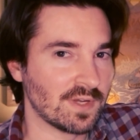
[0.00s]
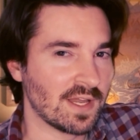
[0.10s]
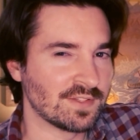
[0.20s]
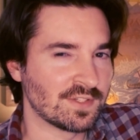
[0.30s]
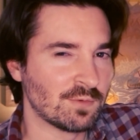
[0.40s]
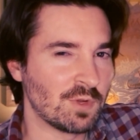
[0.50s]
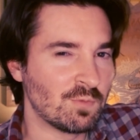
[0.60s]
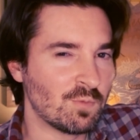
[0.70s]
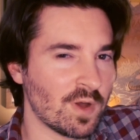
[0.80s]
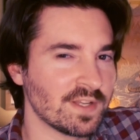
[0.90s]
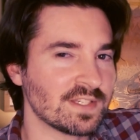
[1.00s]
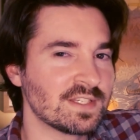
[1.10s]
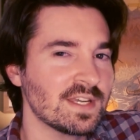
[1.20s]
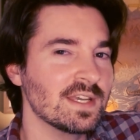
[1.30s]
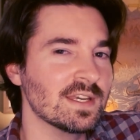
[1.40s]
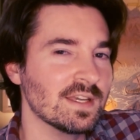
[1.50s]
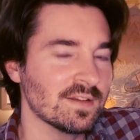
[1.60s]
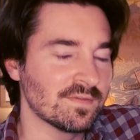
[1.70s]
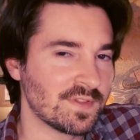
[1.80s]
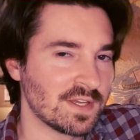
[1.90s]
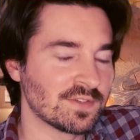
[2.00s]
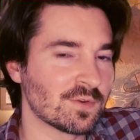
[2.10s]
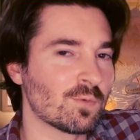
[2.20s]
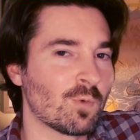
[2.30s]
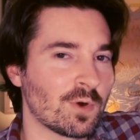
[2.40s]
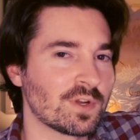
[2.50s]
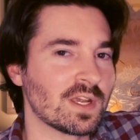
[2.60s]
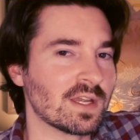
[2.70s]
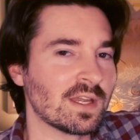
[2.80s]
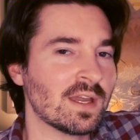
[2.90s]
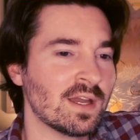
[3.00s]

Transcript: And so we want to see if things are working